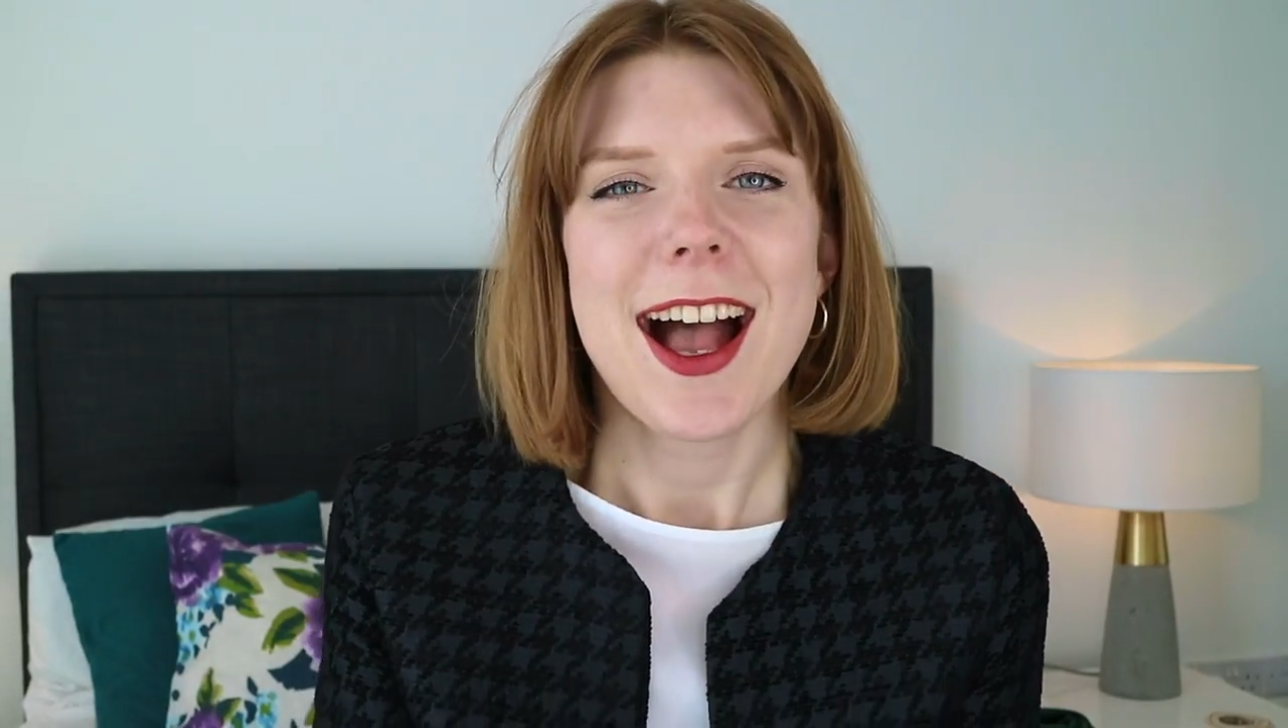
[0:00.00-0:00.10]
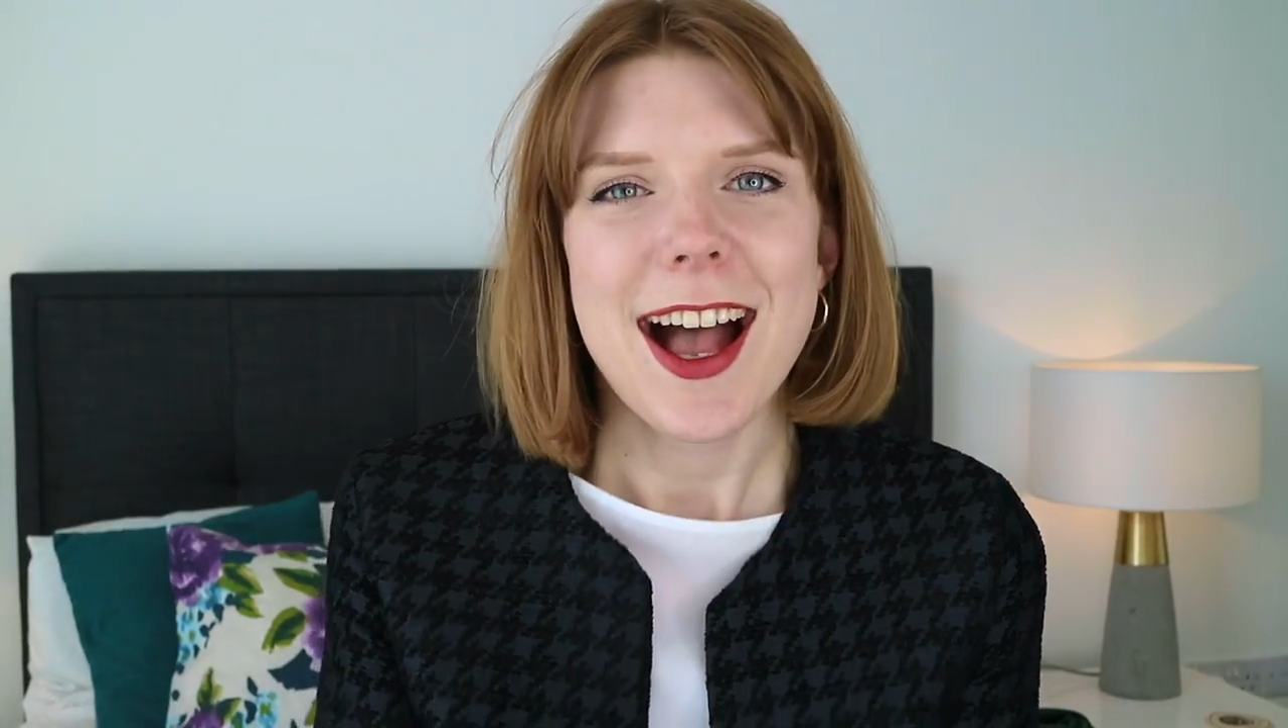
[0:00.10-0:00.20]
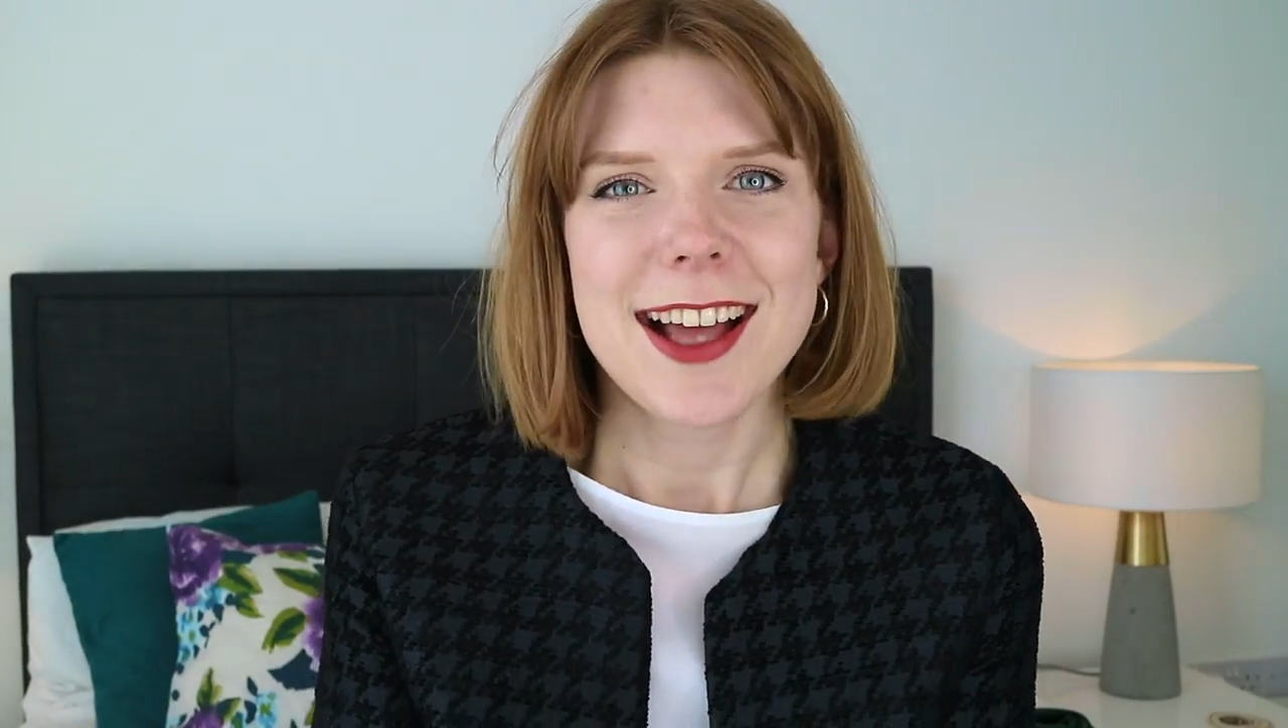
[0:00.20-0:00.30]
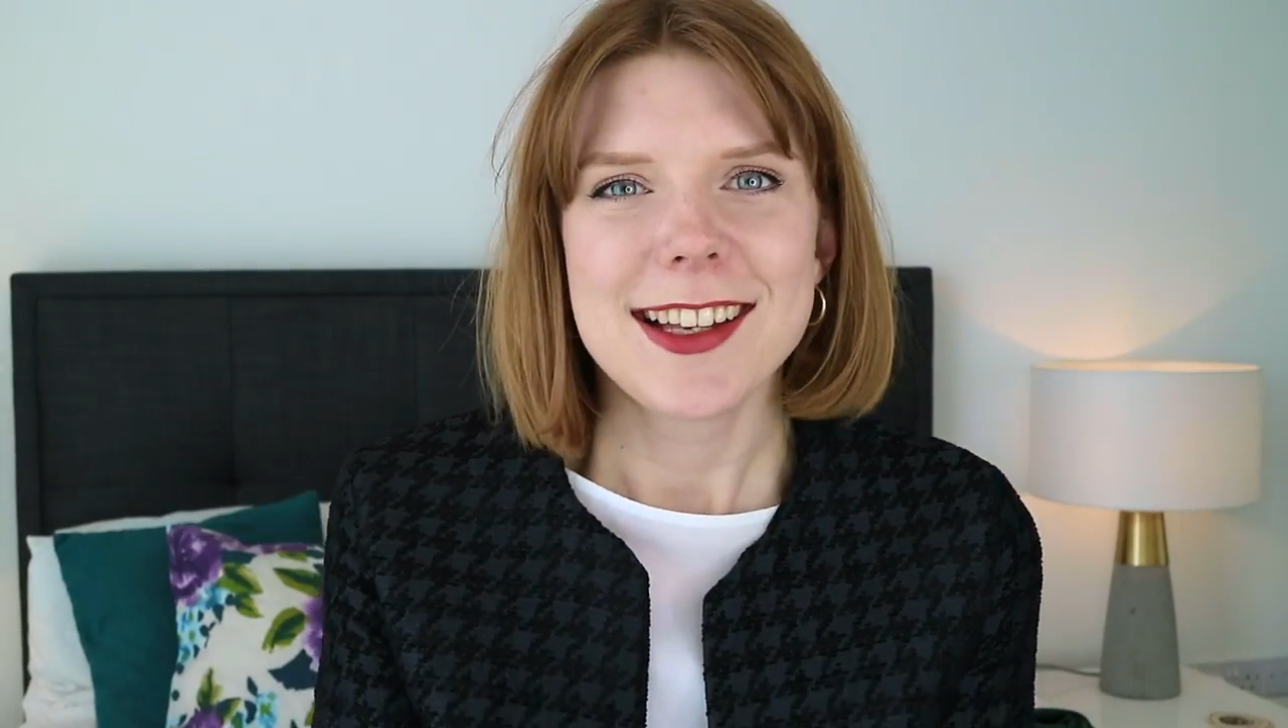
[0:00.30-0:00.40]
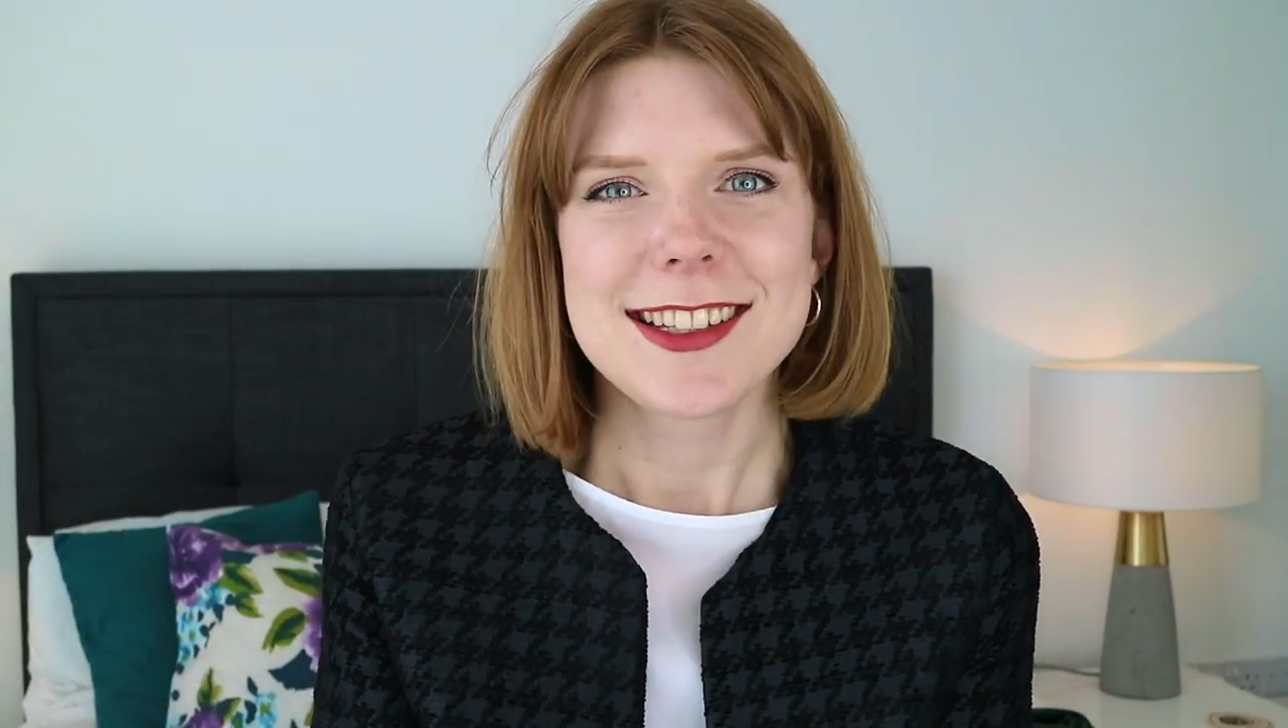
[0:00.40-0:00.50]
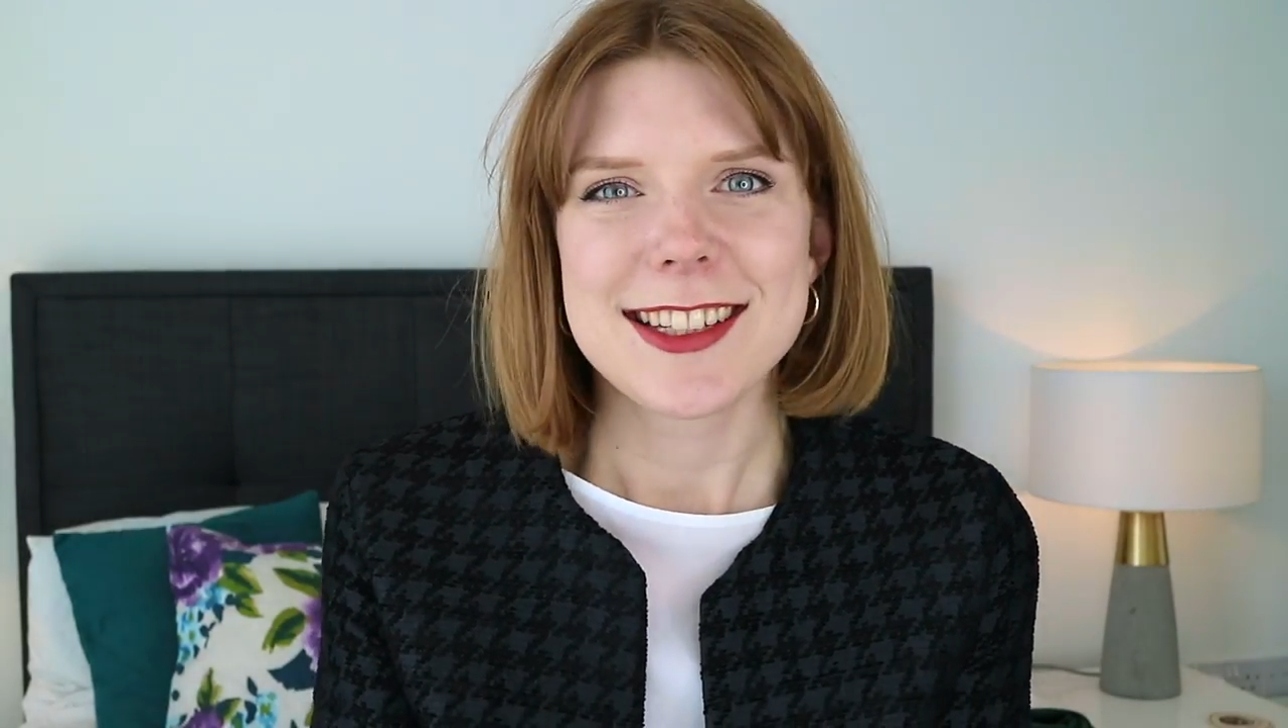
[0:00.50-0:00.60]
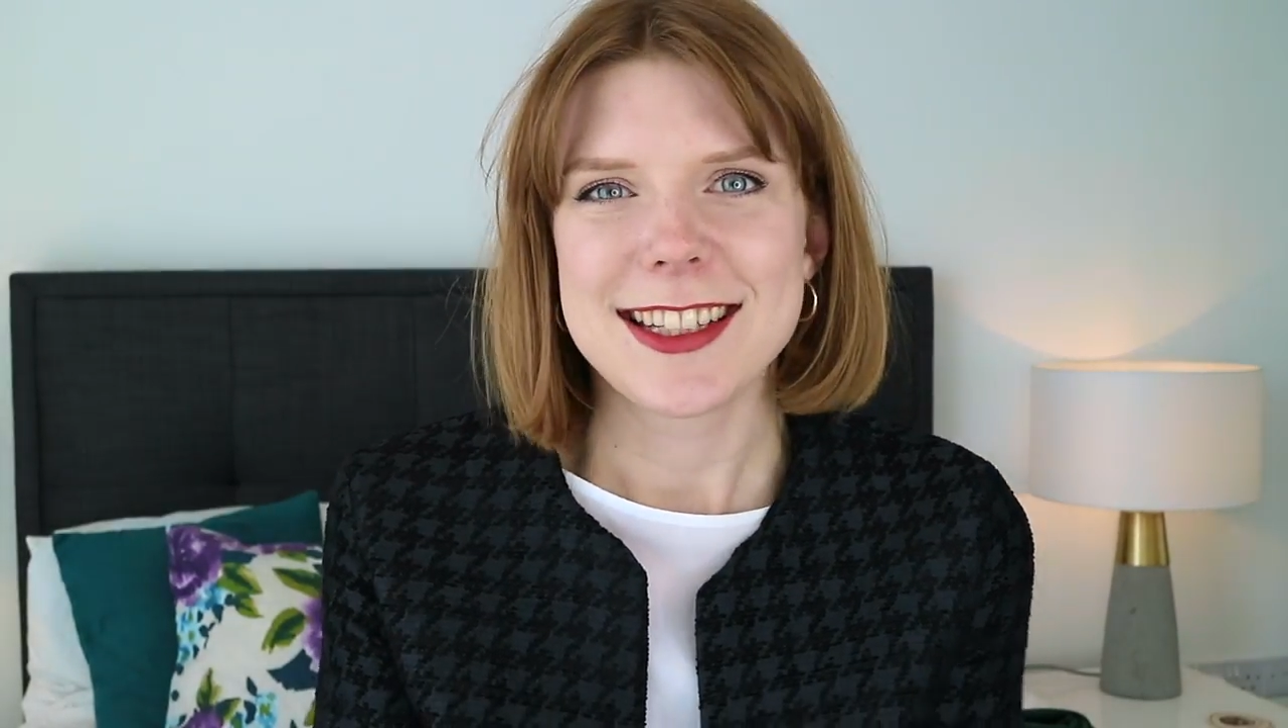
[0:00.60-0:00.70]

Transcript: And